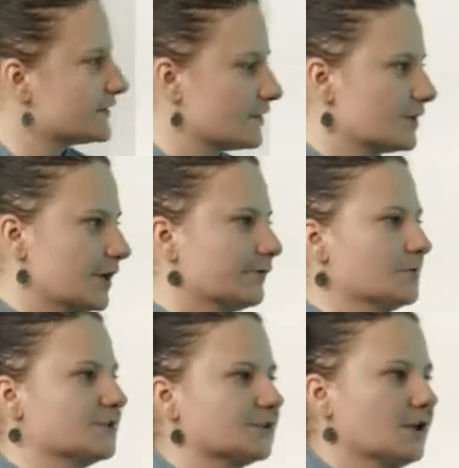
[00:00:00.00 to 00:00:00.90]
starting
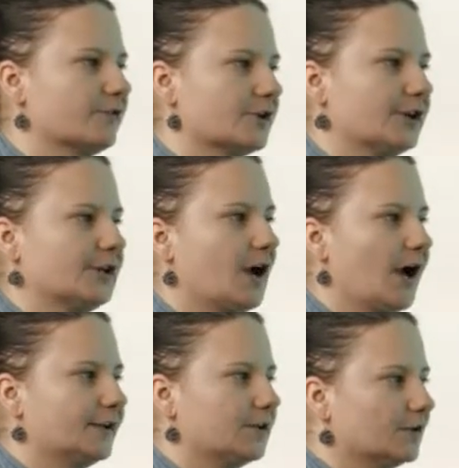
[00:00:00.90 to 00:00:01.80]
from discovery
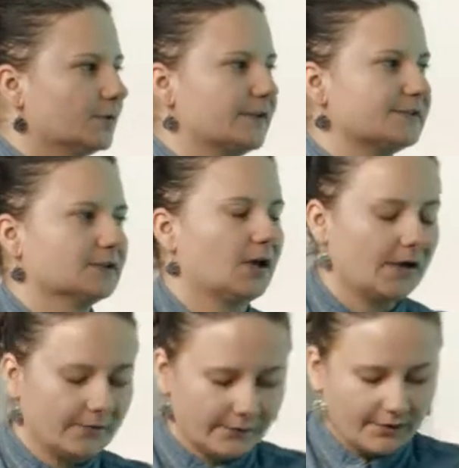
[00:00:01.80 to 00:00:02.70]
and all the way to
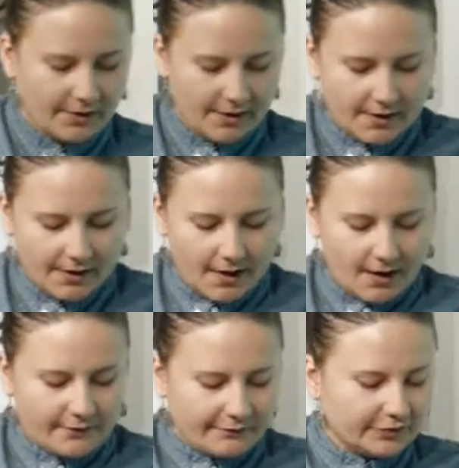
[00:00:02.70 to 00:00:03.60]
live.
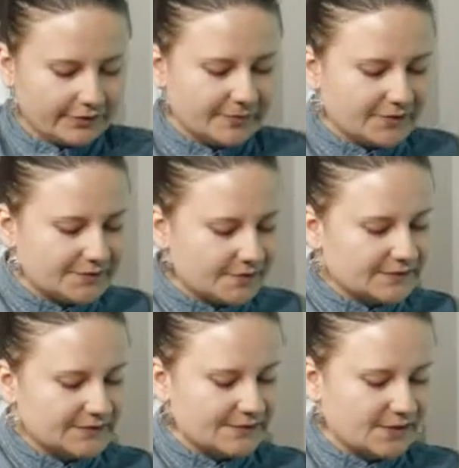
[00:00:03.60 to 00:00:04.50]
I've learned about
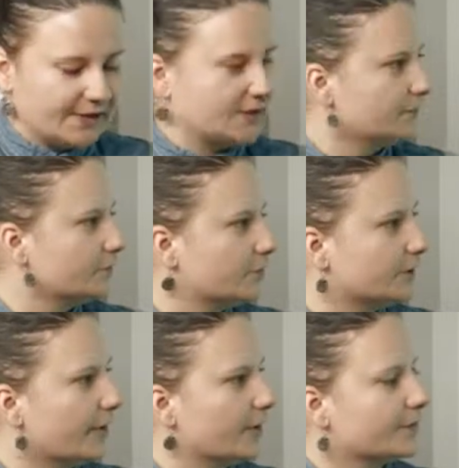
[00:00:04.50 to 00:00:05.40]
service design. I've
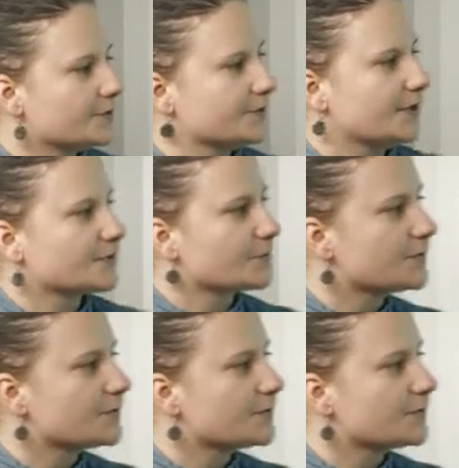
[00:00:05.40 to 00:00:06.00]
learned about the GDS